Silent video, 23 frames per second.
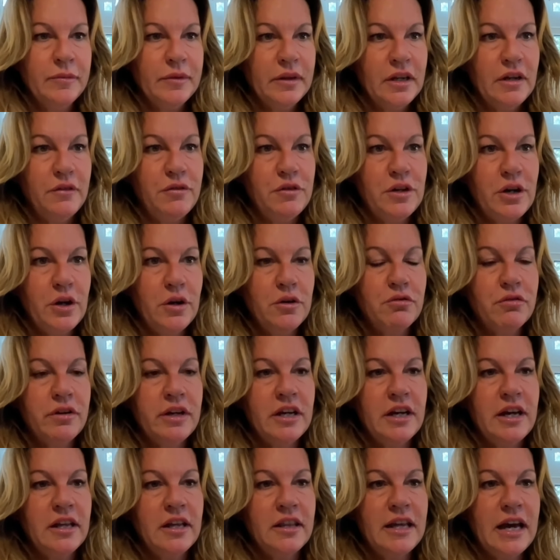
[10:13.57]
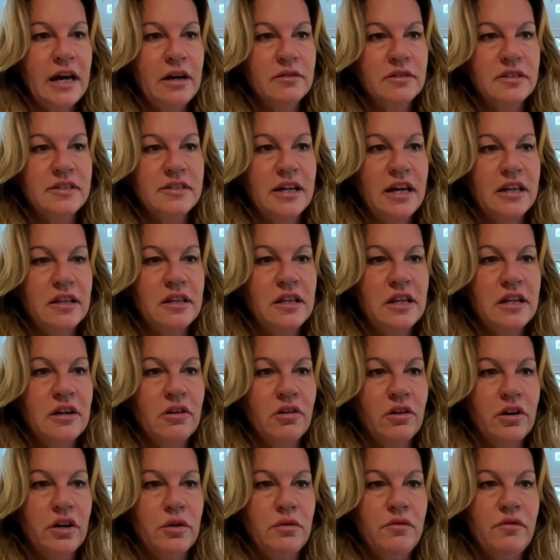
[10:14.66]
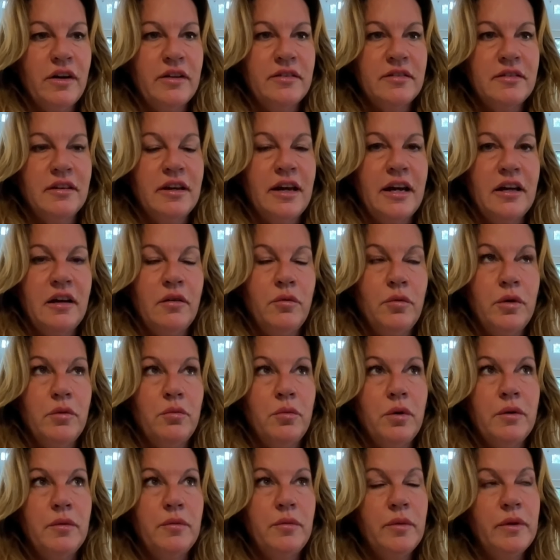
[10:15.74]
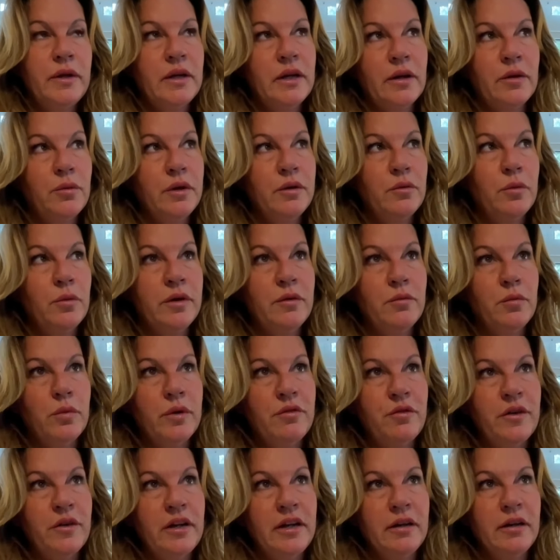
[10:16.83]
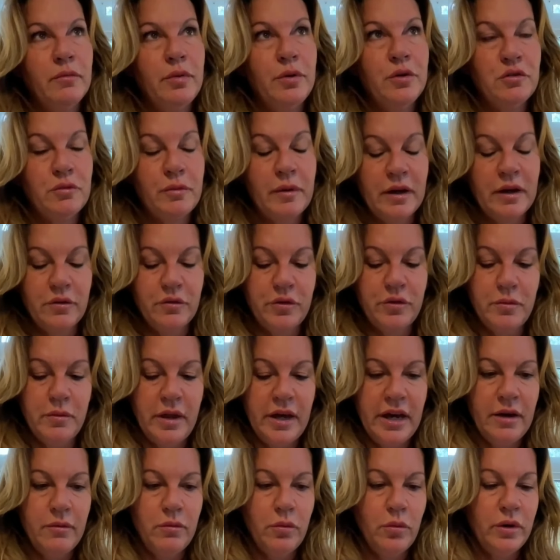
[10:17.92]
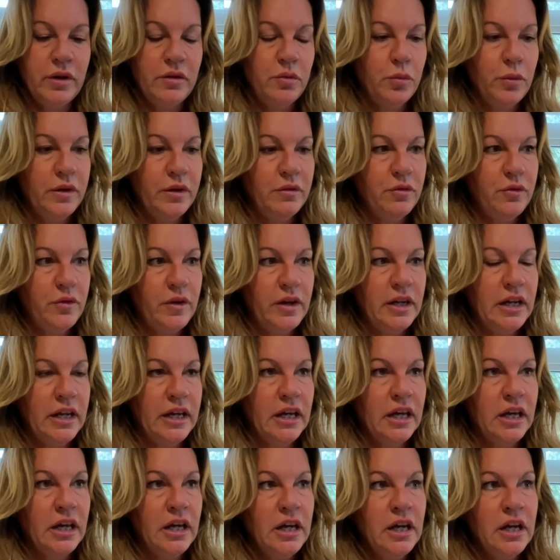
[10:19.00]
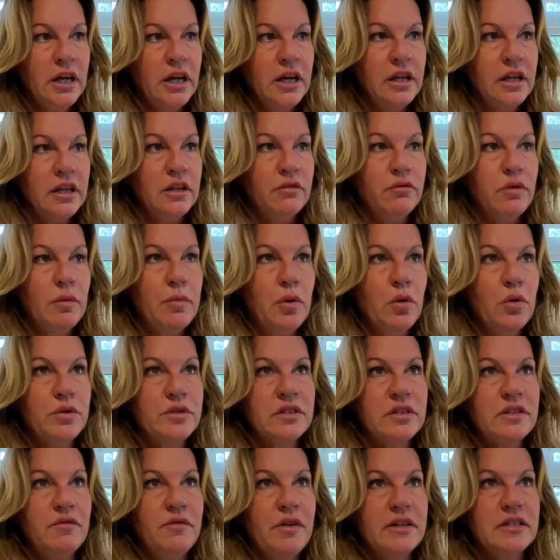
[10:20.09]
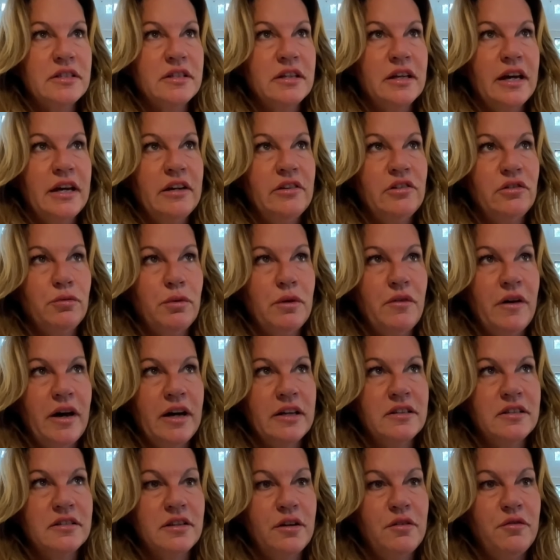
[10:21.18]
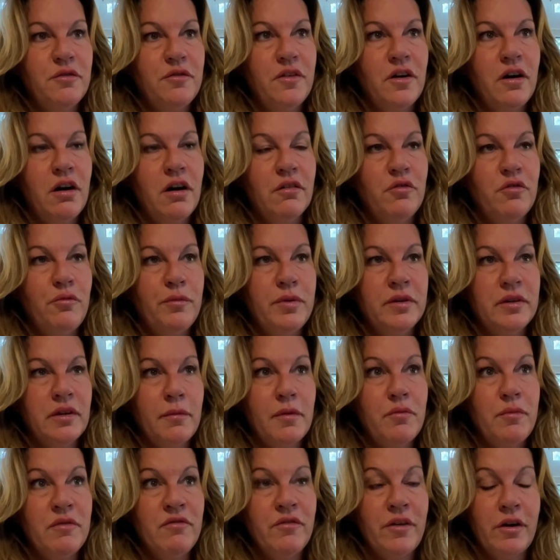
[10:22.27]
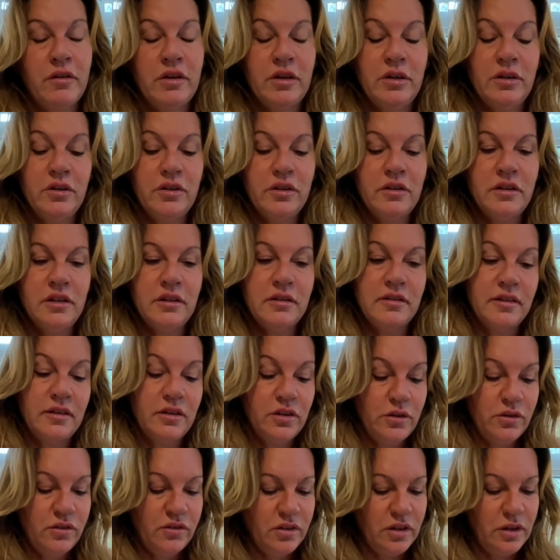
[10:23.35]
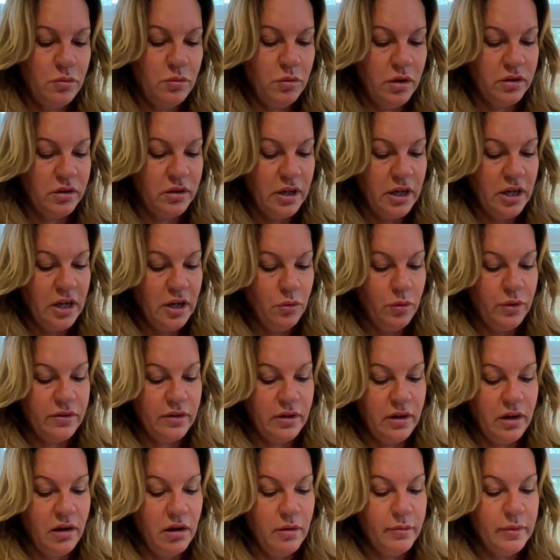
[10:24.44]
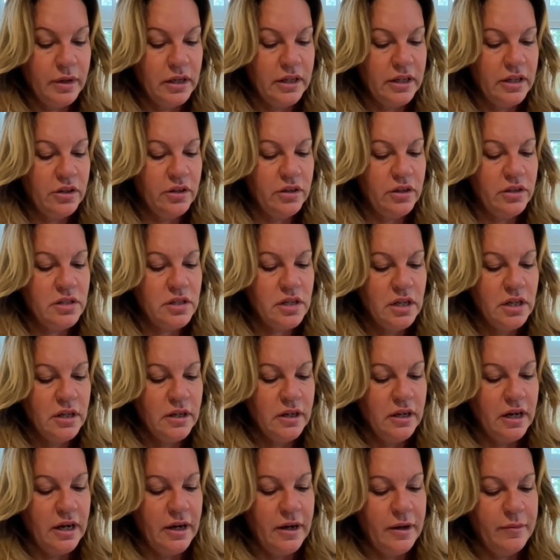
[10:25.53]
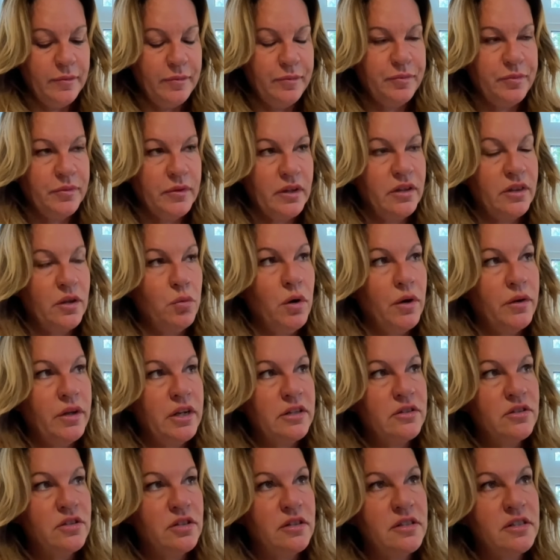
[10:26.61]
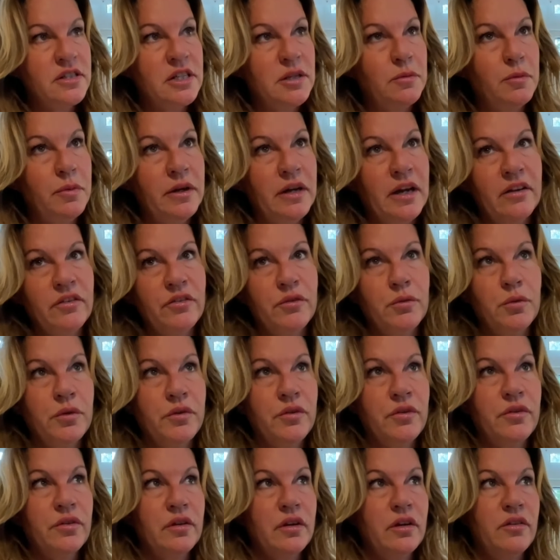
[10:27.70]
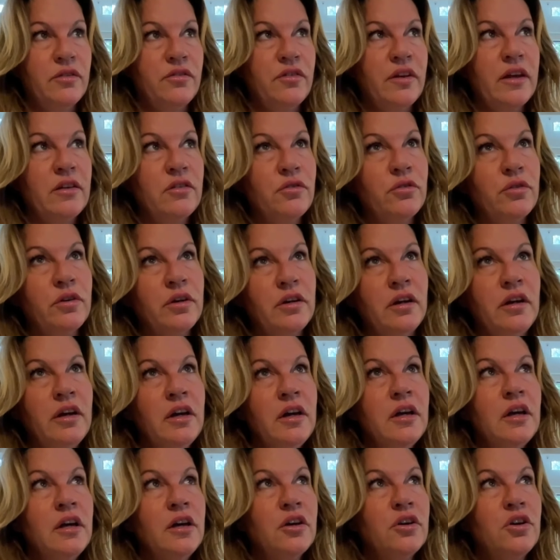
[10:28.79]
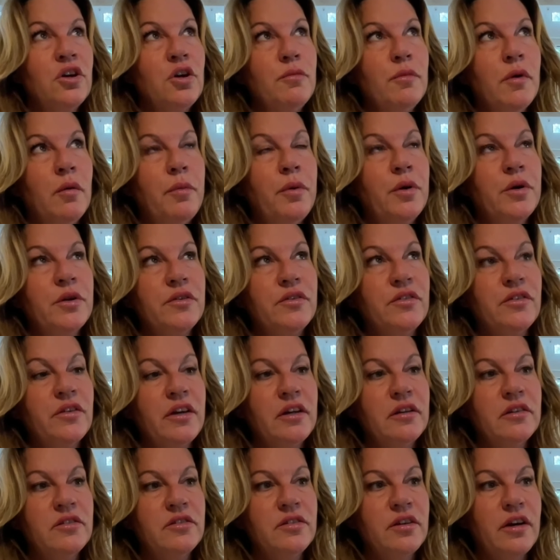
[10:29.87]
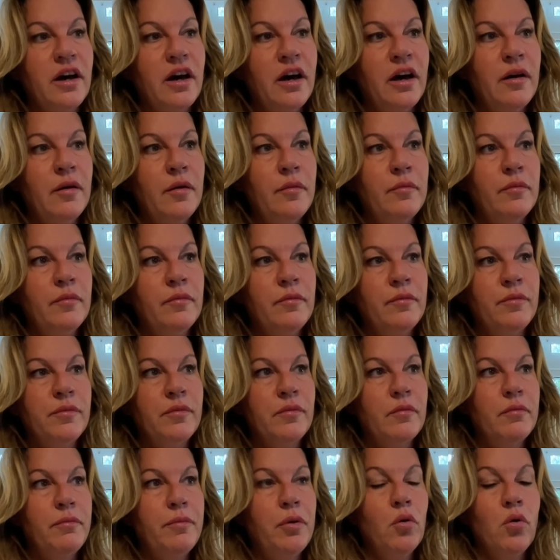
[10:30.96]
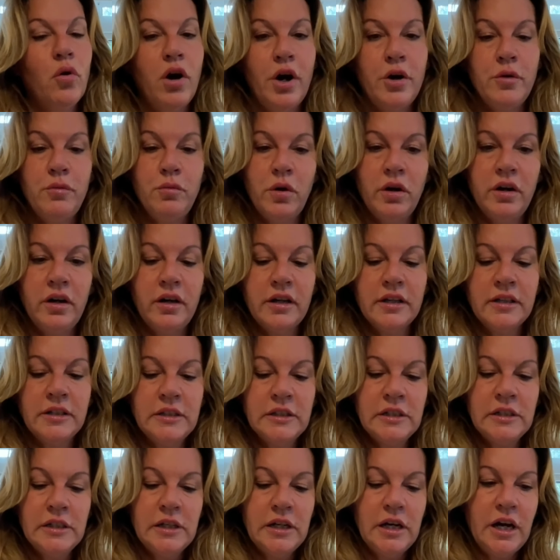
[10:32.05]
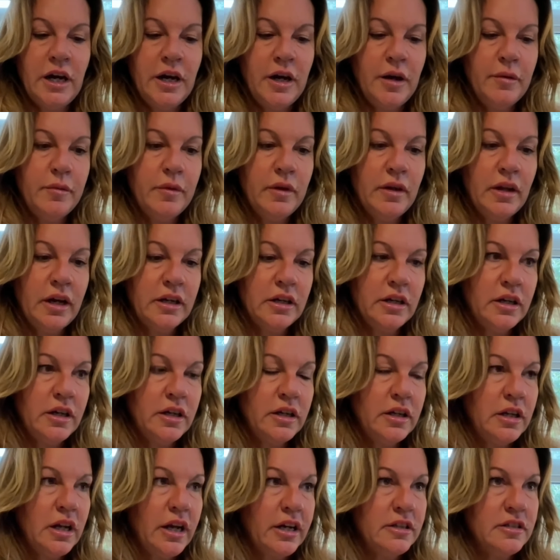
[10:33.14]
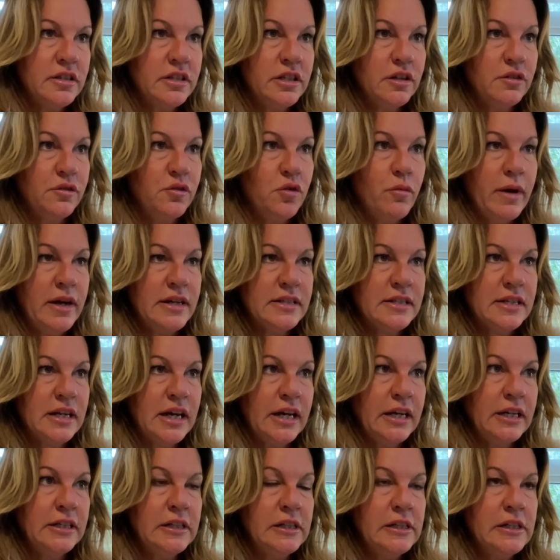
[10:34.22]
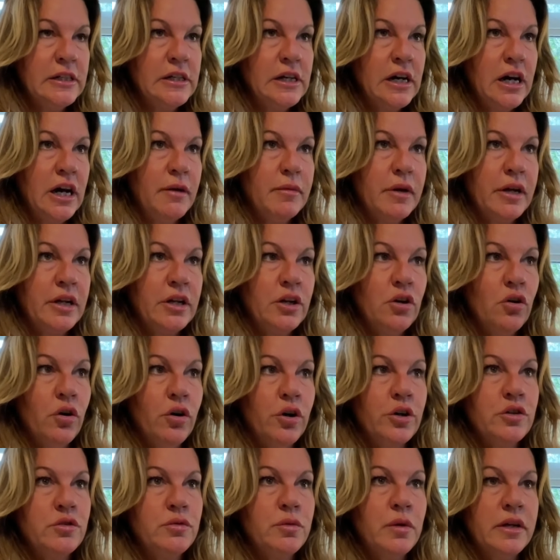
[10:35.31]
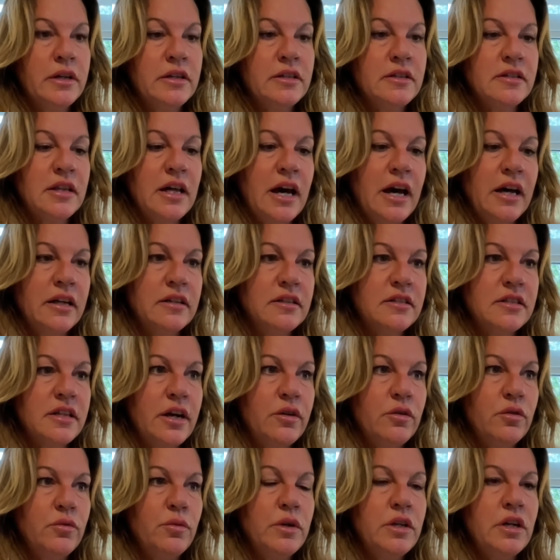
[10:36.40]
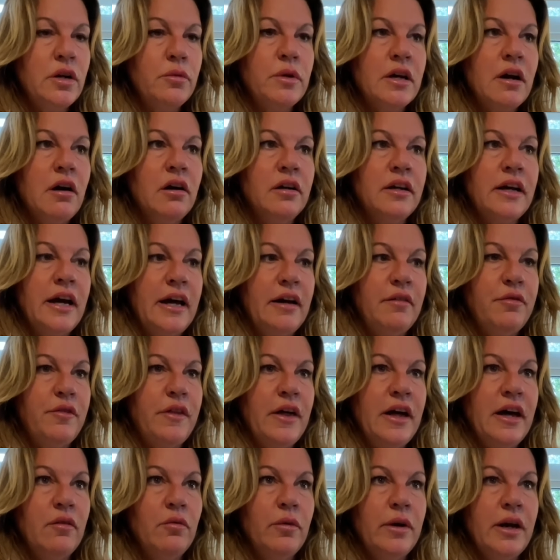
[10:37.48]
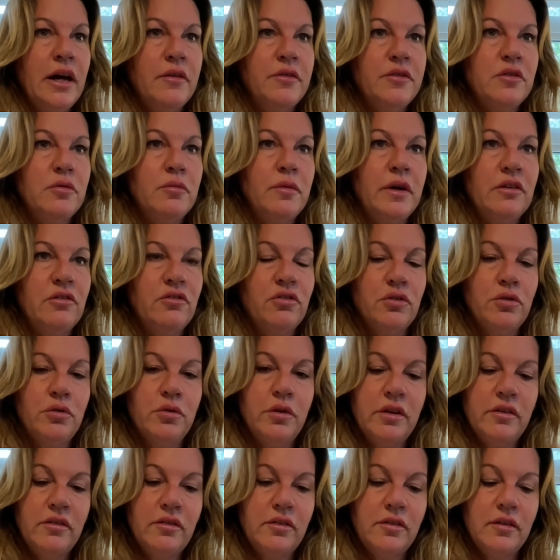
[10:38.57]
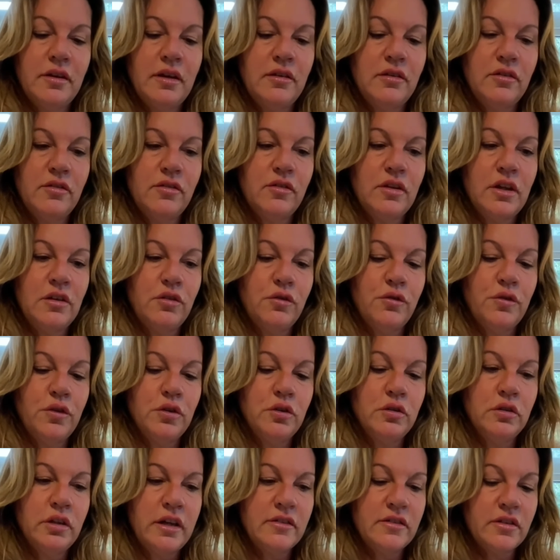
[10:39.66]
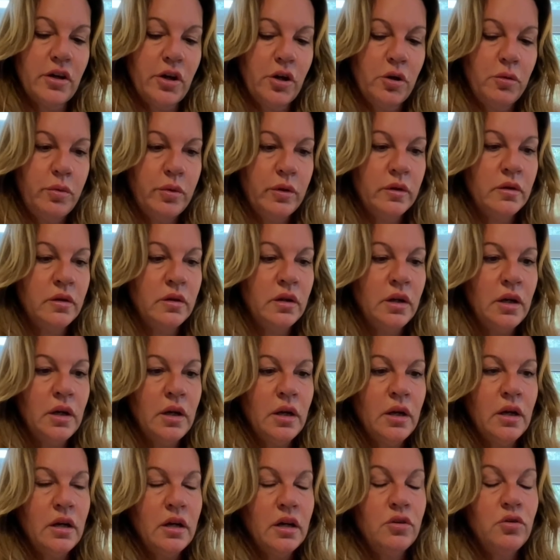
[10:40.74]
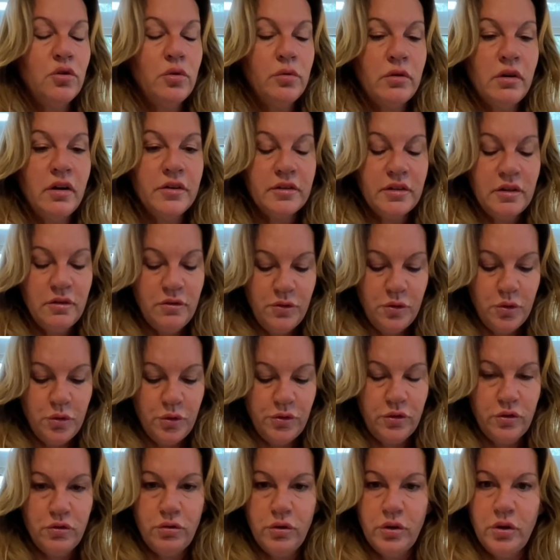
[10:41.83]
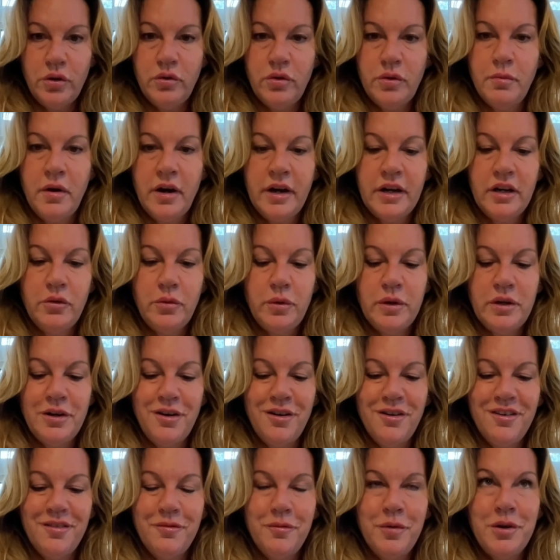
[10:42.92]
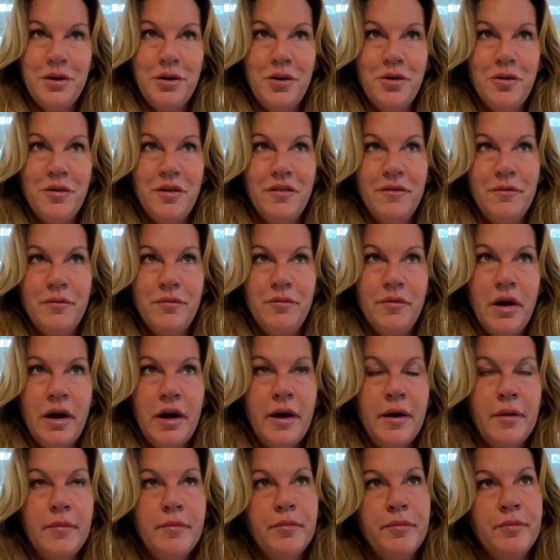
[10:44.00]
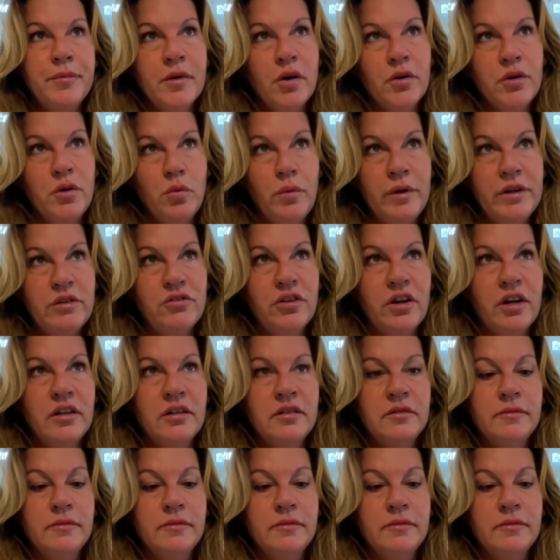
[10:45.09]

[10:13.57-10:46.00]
If you don't agree at the outset, then they're not going to investigate. And we're feeling pushback from them. We're feeling the reports and investigations we've had so far, some have been very good. The CQC one was alarmingly good. The one into the CPS was, as Sanjoy Kumar puts it, poor homework, like a sixth form essay. And a not a good one as that. So, you know, we can't have that. We have to make sure it's full, it's open. And all we're asking for is the truth, Mike. We're not on a witch hunt.